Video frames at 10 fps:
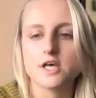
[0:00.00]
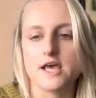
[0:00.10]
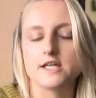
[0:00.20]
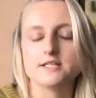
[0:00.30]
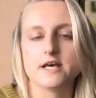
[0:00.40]

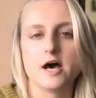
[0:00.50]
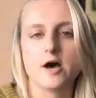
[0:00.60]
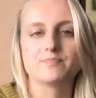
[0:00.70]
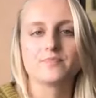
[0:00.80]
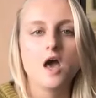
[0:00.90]
And
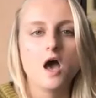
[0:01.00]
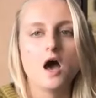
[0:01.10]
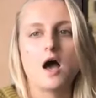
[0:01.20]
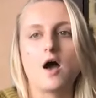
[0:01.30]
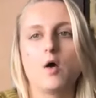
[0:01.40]
um,
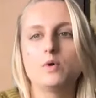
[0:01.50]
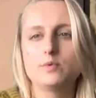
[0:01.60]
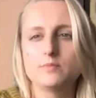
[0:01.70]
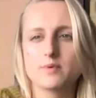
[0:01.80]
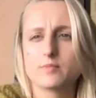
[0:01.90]
uh, we
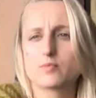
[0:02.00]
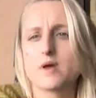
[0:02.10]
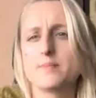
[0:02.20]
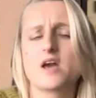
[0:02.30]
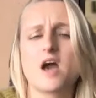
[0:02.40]
will be
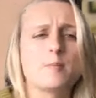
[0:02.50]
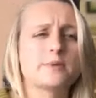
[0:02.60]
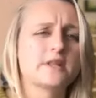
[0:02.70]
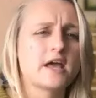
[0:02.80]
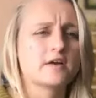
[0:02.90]
wrapping up
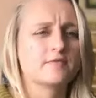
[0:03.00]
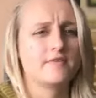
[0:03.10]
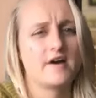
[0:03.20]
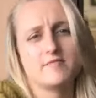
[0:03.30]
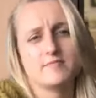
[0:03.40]
in like
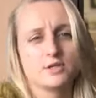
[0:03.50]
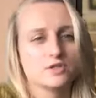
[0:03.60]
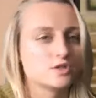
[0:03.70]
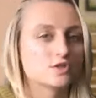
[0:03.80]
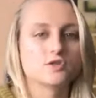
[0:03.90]
five
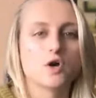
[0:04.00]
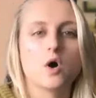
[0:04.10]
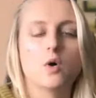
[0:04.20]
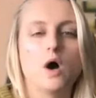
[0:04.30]
minutes or so.